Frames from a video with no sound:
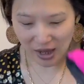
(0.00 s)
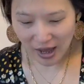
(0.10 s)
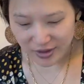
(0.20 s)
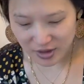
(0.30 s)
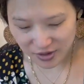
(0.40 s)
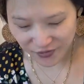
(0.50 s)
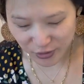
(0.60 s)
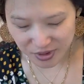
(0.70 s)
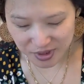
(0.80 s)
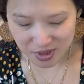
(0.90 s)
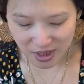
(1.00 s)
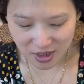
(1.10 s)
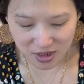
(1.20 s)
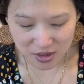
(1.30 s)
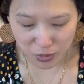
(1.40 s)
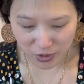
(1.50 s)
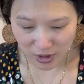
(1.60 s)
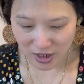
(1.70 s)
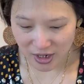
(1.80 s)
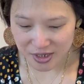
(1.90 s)
And then for the second
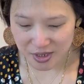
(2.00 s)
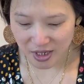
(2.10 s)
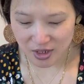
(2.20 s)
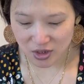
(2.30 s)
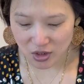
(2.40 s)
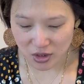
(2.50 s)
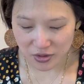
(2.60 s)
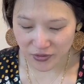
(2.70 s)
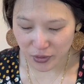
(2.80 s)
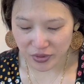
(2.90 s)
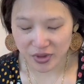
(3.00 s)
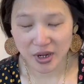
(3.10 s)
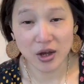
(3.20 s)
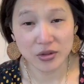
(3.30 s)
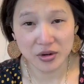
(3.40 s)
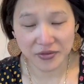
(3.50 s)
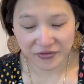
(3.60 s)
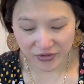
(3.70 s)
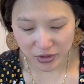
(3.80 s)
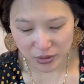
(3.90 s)
bra, I decided to go for the other
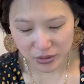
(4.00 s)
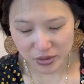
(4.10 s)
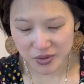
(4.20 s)
view.